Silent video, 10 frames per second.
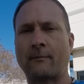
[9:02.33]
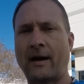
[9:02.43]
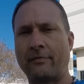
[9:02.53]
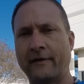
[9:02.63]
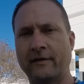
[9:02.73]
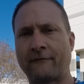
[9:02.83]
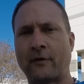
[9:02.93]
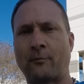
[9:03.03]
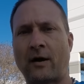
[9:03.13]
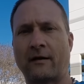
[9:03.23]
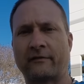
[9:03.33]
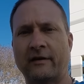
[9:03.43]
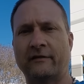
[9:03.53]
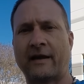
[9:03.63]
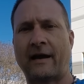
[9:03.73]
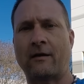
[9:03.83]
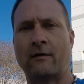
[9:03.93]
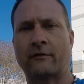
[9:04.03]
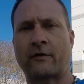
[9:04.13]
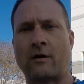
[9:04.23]
about the different products that he's got
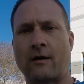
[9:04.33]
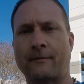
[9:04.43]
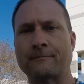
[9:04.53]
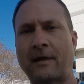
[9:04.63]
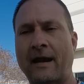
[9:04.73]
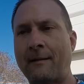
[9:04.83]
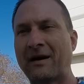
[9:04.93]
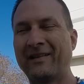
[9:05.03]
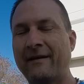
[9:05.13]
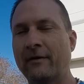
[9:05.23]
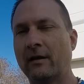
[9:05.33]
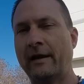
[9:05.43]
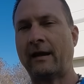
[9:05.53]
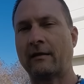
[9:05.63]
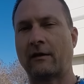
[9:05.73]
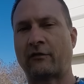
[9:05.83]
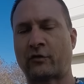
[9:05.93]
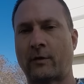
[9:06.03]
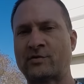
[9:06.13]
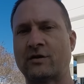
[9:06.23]
on his car. And I'm going to leave a link in the
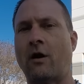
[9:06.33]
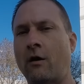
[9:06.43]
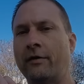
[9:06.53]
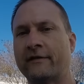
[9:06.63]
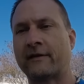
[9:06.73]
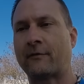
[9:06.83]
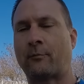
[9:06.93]
description, all these different